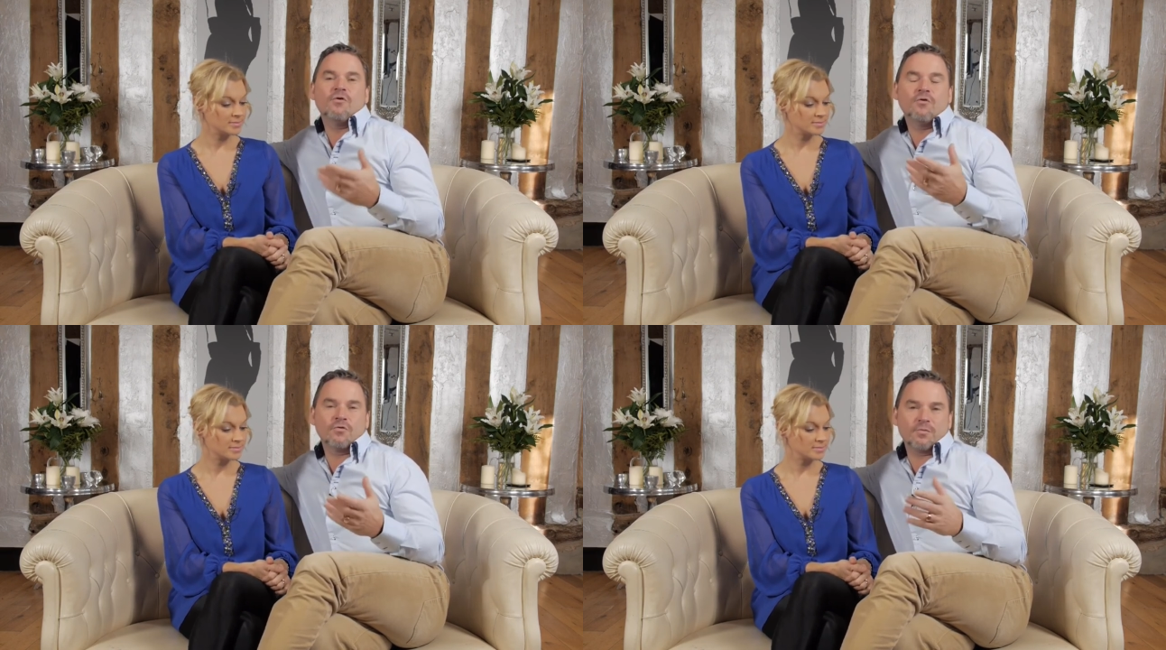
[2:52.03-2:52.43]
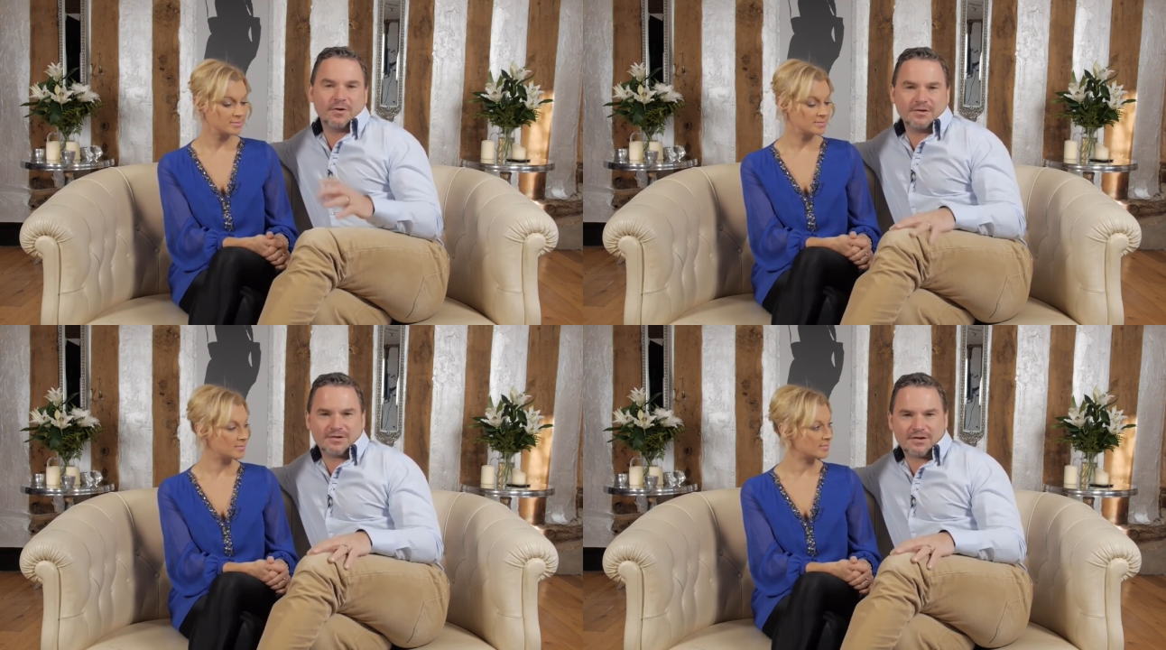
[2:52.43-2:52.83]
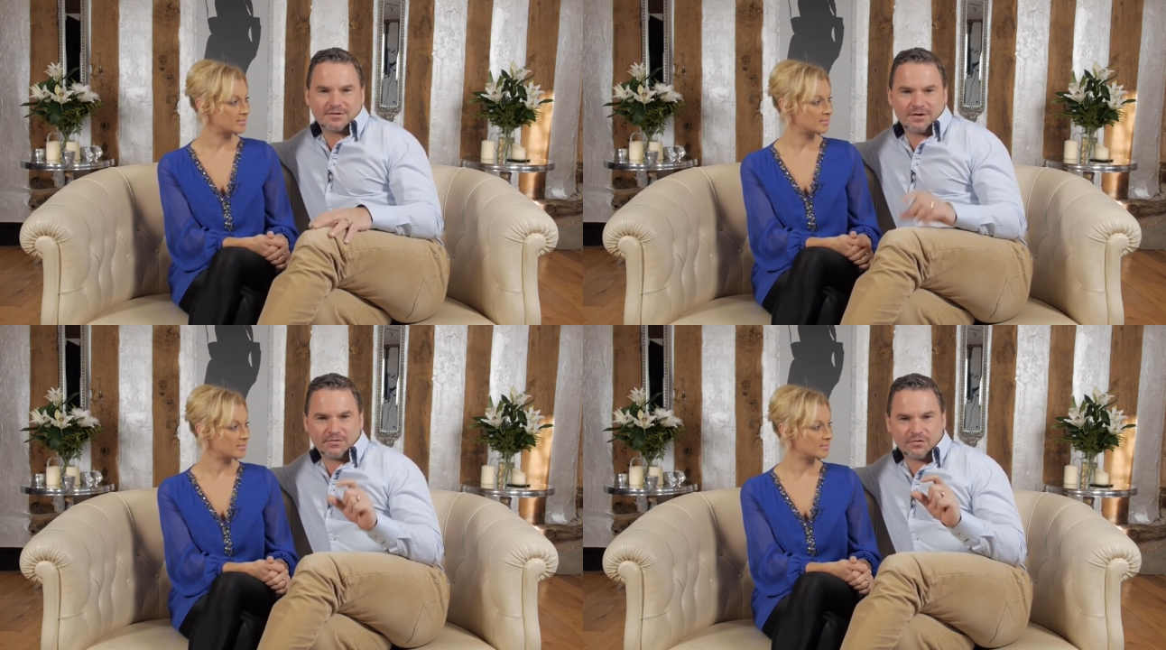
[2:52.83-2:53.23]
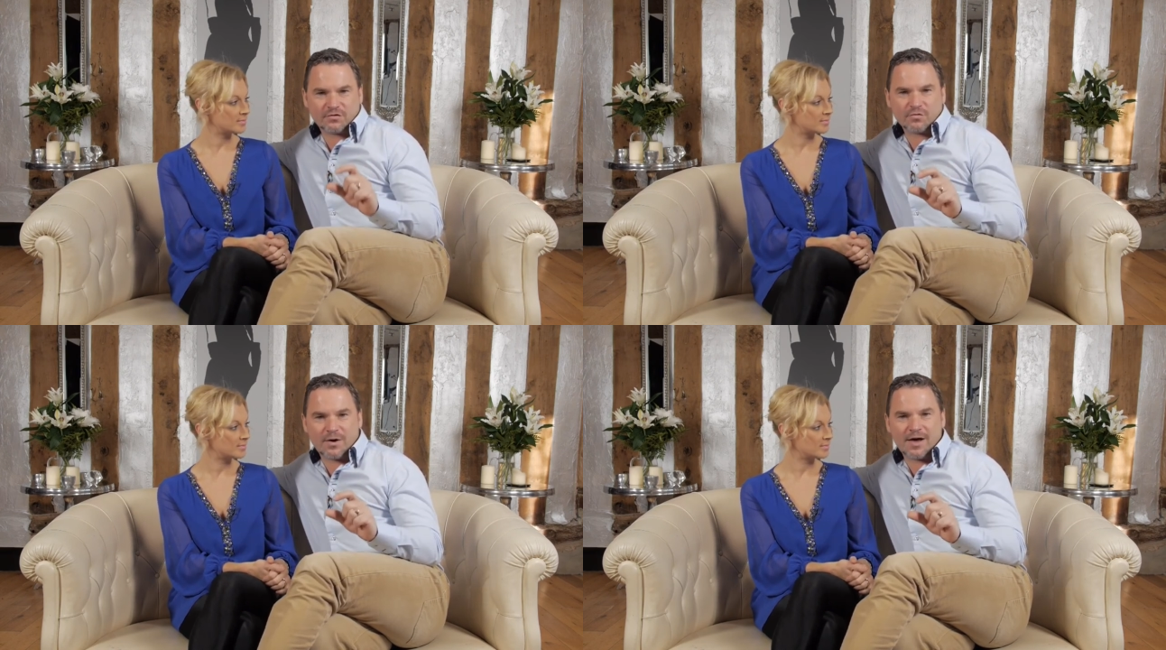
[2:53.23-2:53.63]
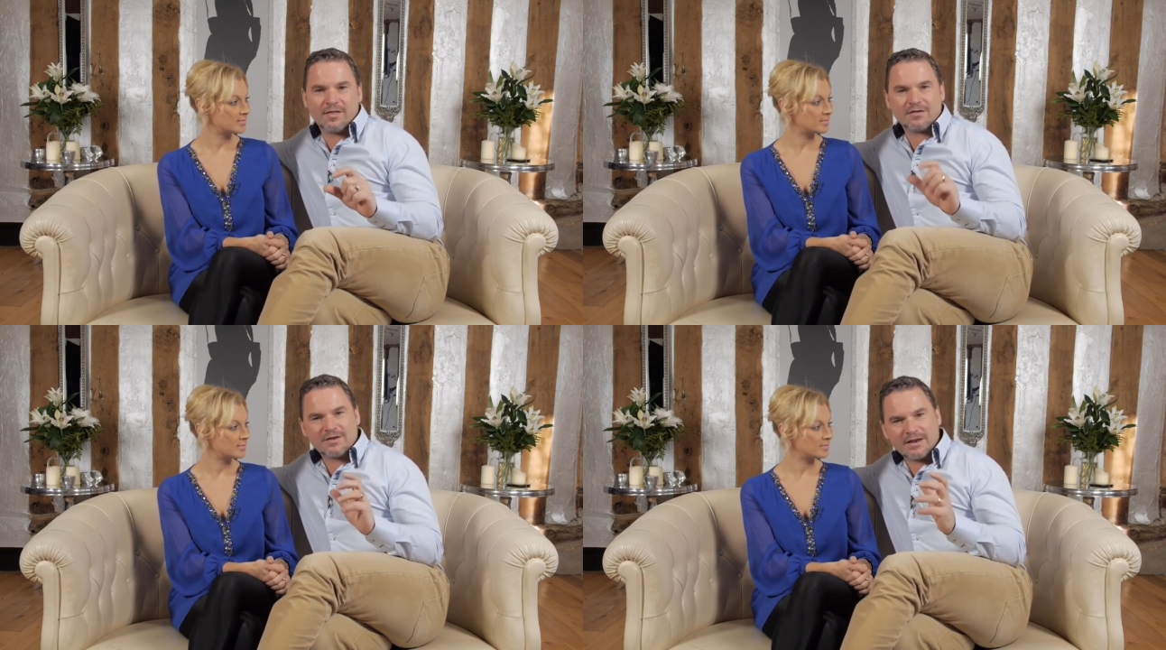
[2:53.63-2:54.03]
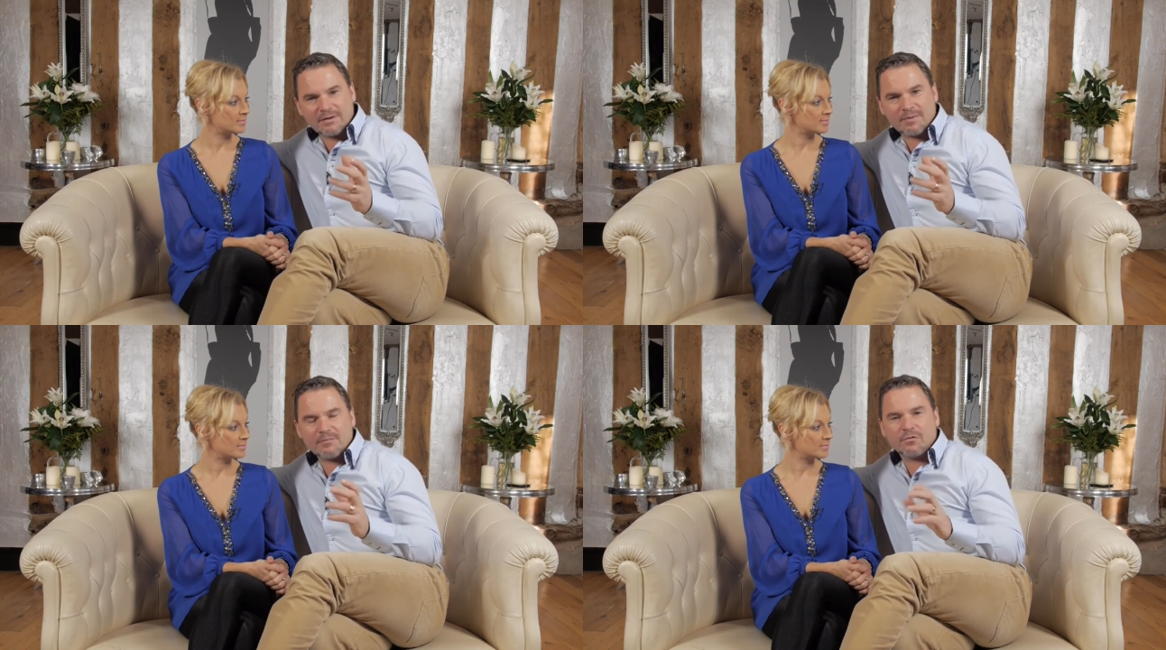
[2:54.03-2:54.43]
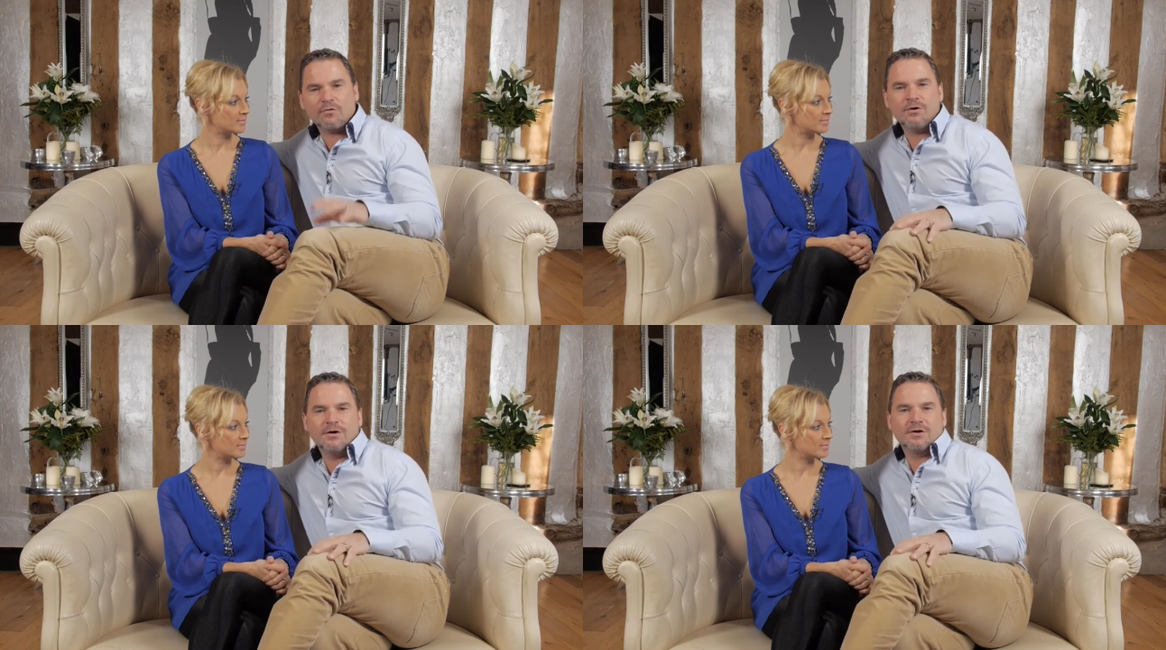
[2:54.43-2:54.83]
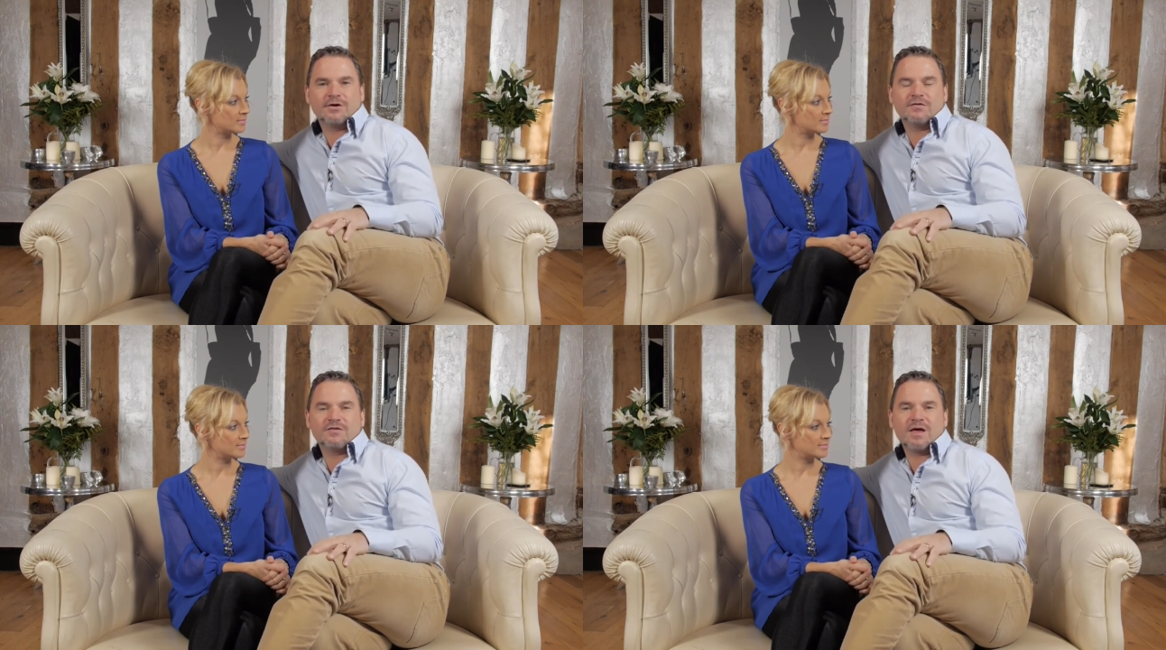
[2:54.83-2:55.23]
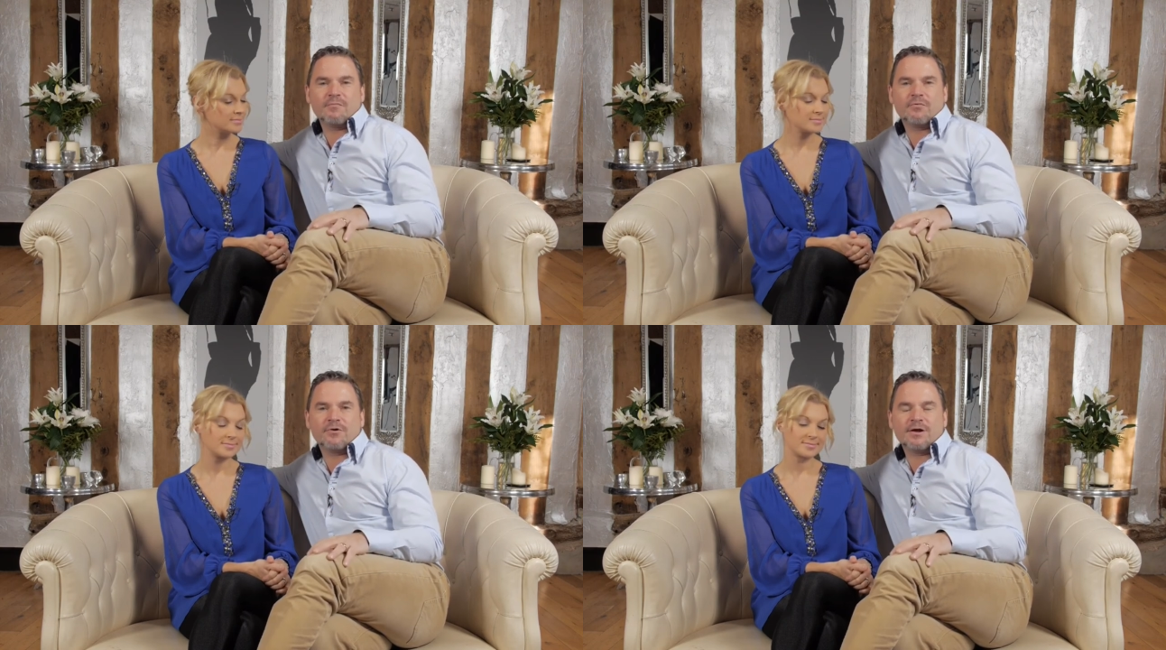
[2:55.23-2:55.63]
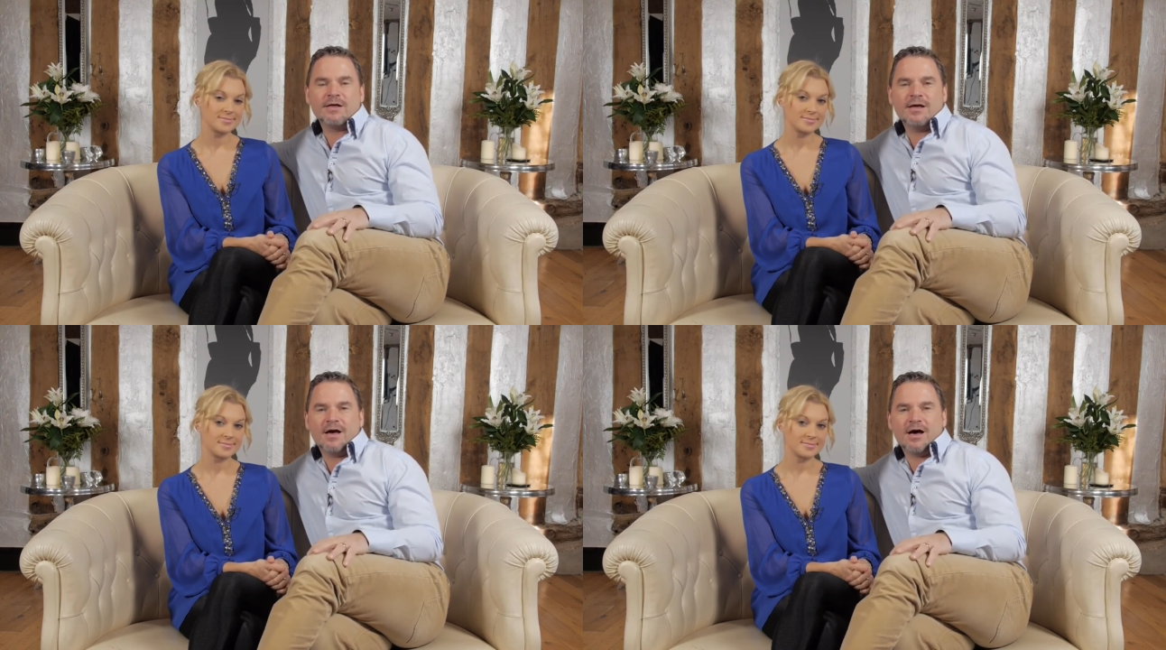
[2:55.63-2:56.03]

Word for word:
Speaker 1: or the princess cut, the square, that's a little bit more contemporary.